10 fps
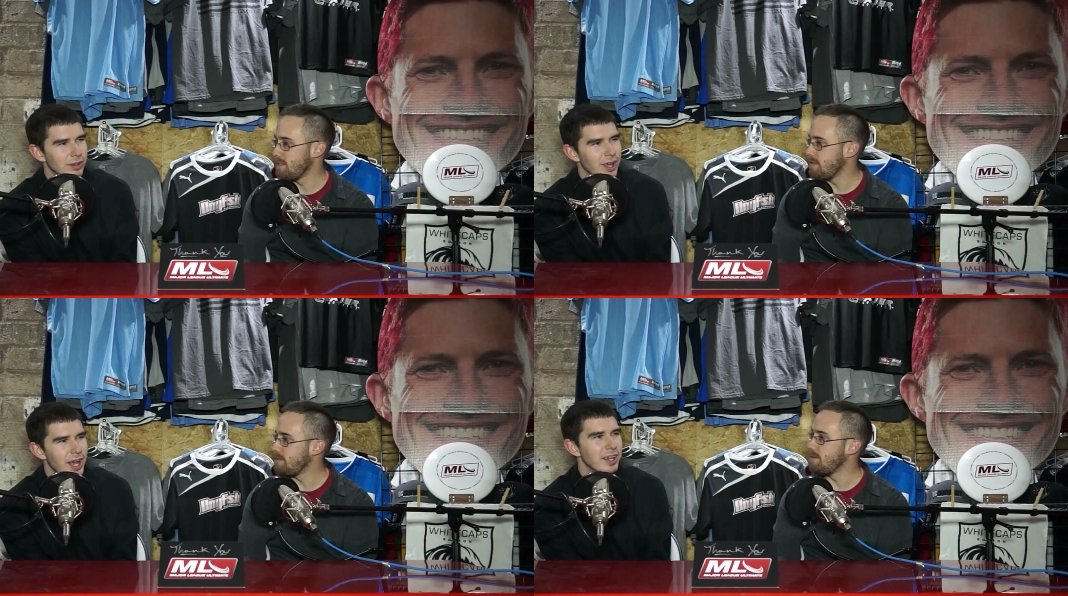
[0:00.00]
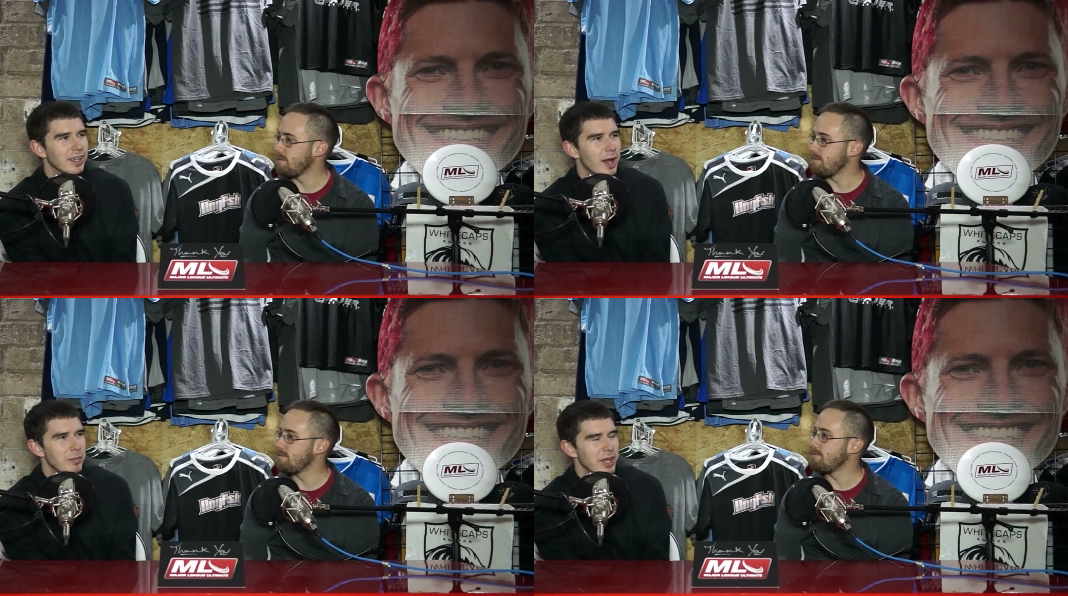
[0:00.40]
Speaker 1: had
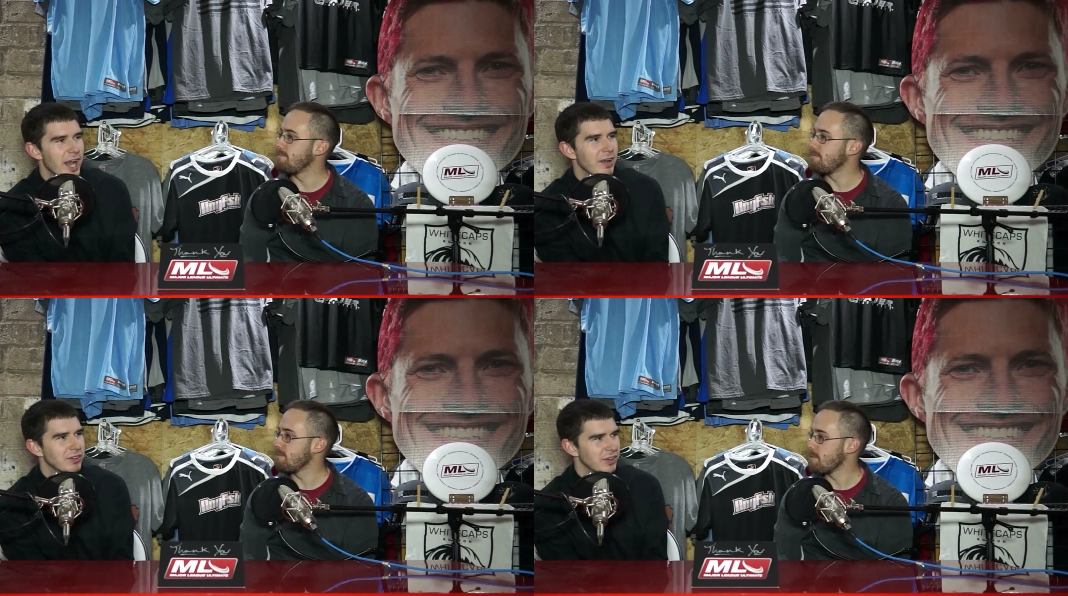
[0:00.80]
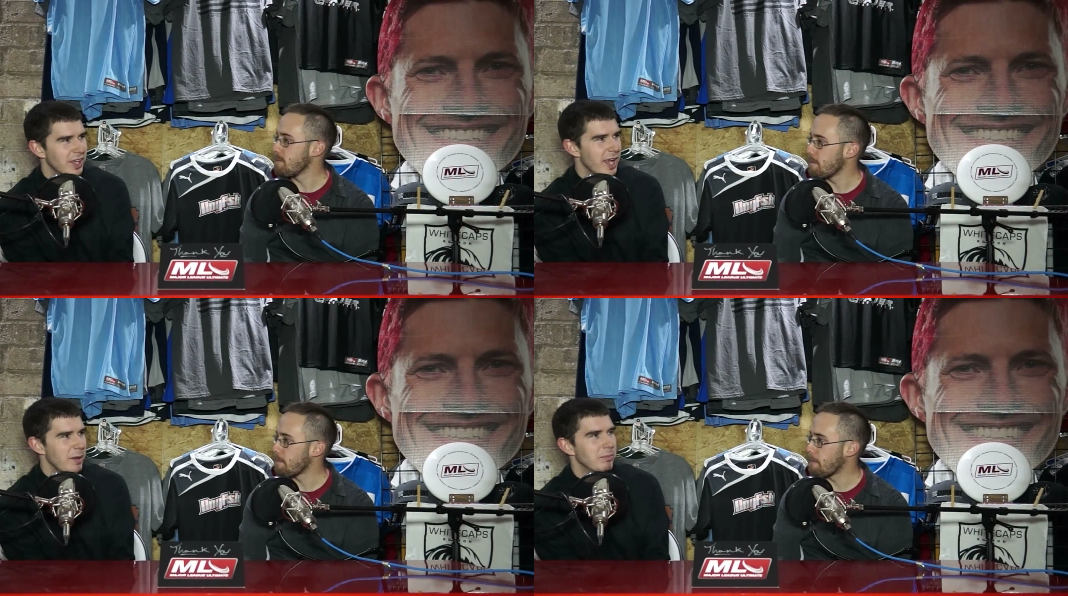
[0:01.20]
a comment after the
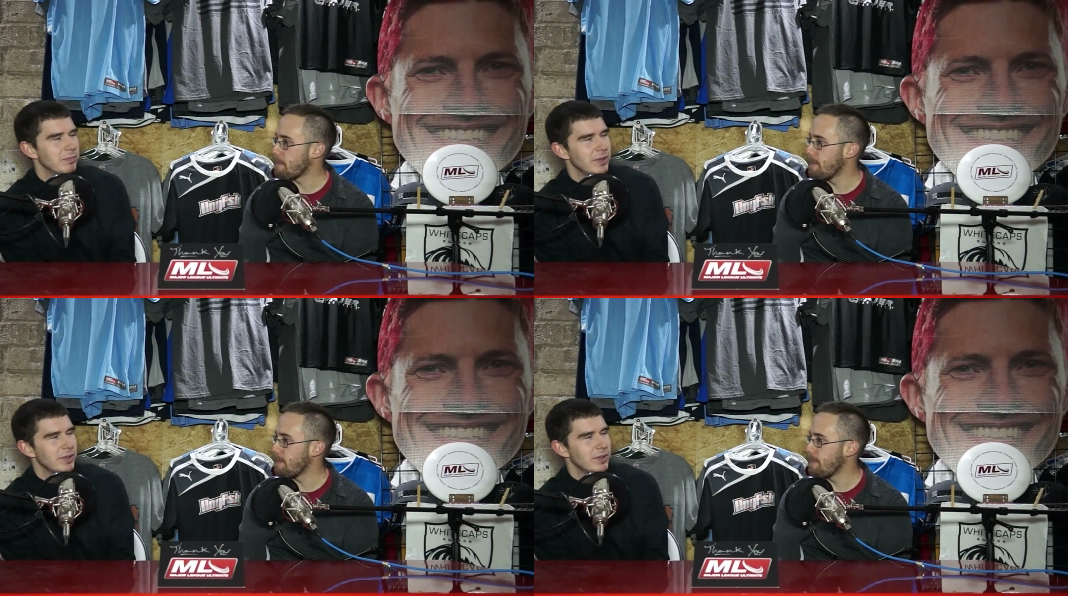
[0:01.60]
game